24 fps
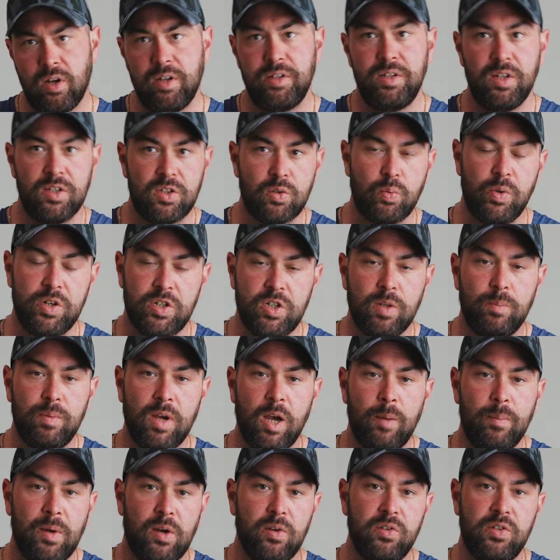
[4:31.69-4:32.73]
I did switch to
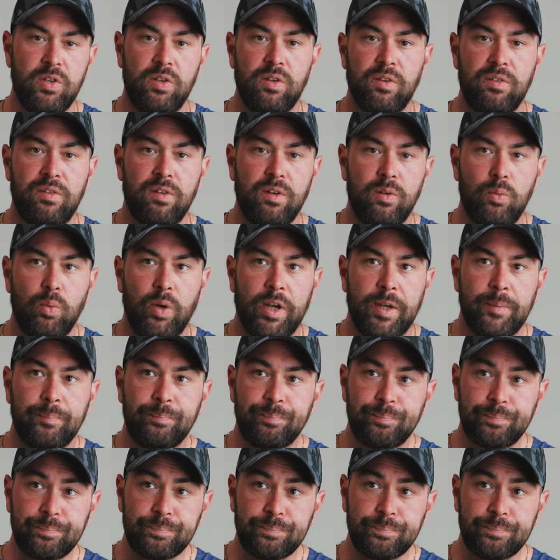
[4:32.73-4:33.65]
barbells in the 3rd week.